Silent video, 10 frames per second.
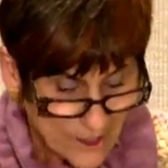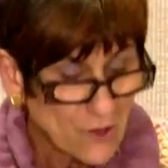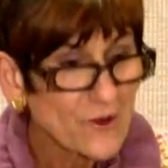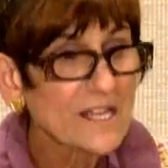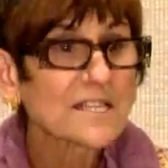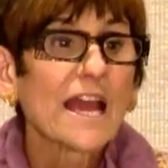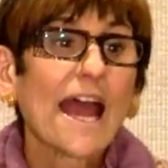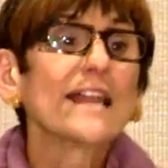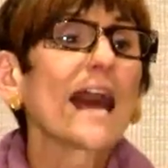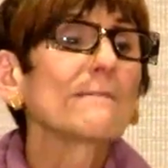increase.
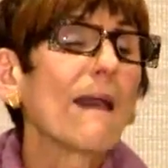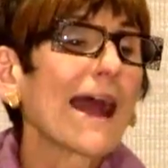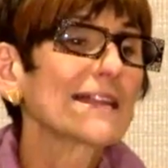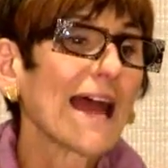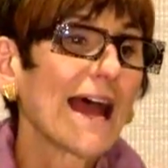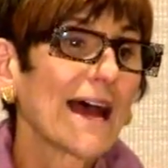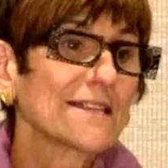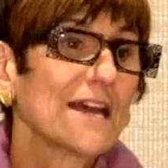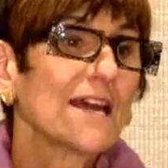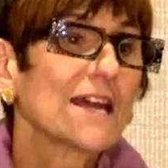And I might
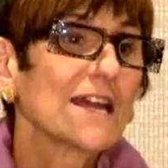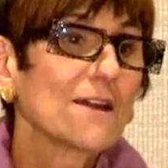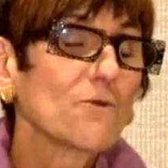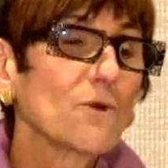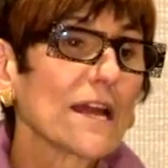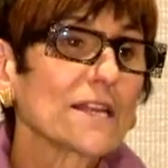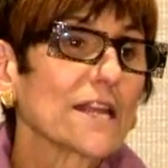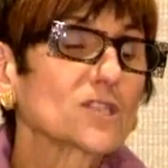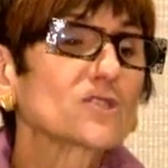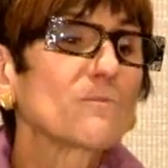add, it,
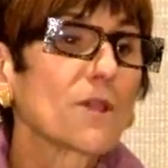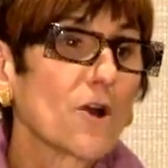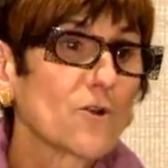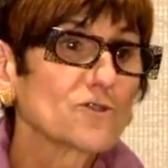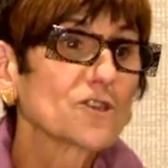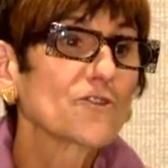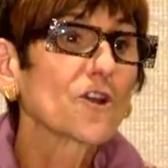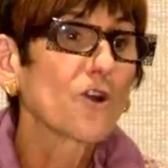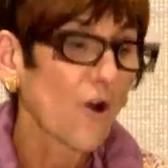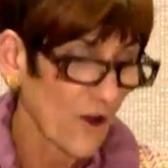it explodes
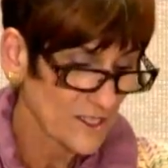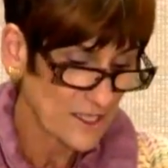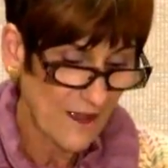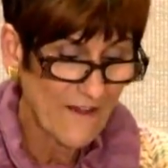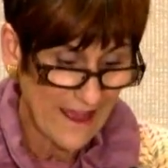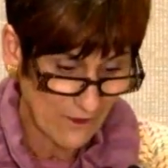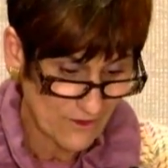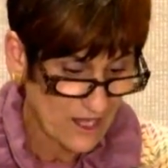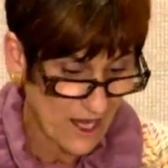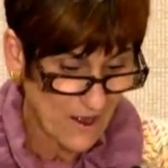the cost of
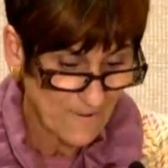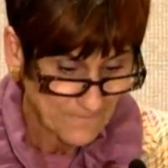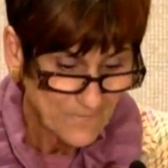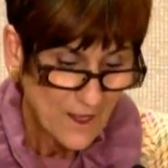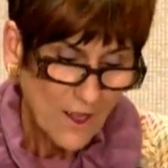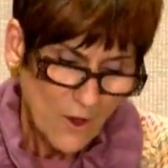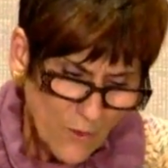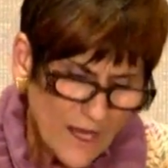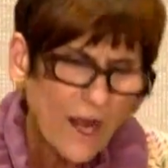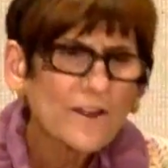health care.
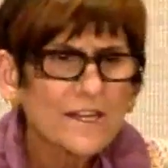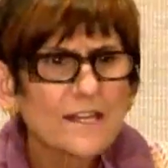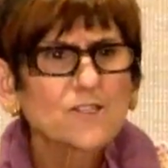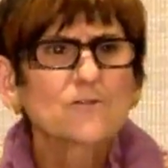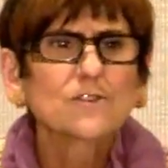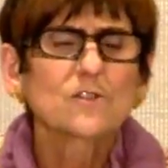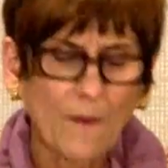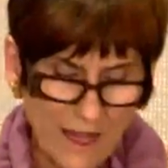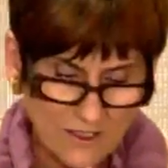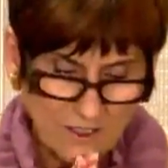We are each
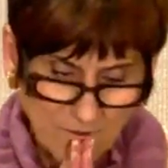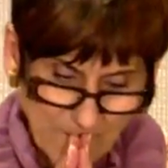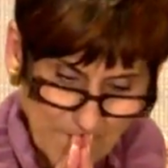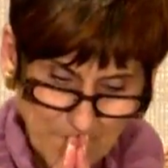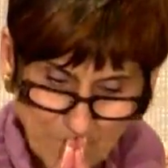responsible